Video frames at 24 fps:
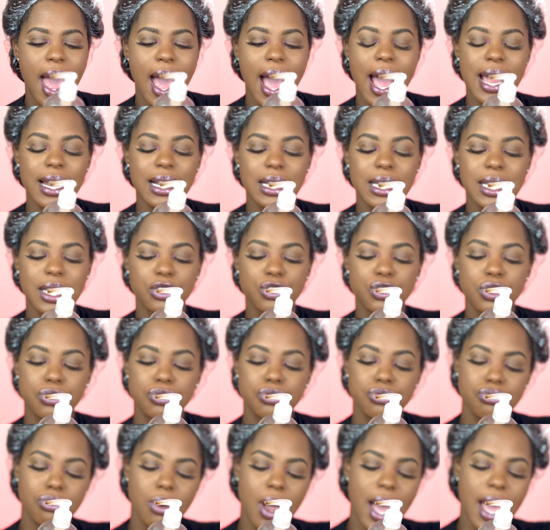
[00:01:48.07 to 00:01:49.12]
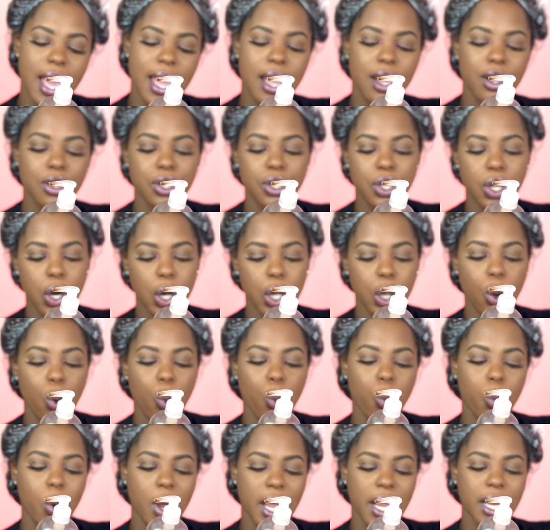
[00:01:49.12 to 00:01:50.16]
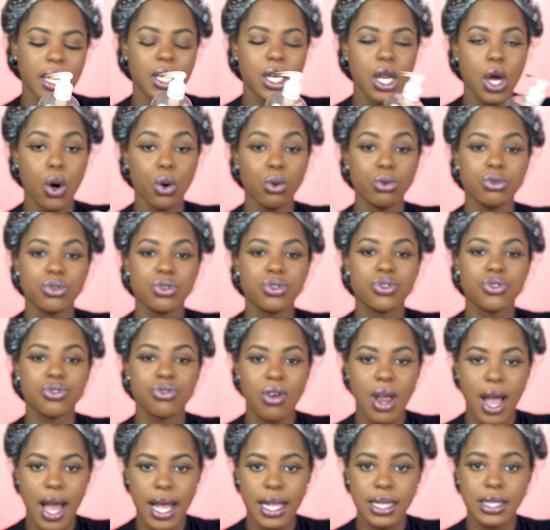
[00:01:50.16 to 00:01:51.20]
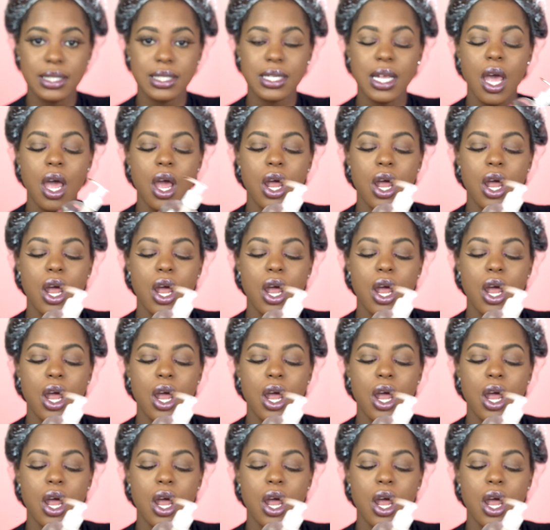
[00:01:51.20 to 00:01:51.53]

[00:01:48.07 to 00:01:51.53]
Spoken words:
and lead to dry, dull, weighed down strands.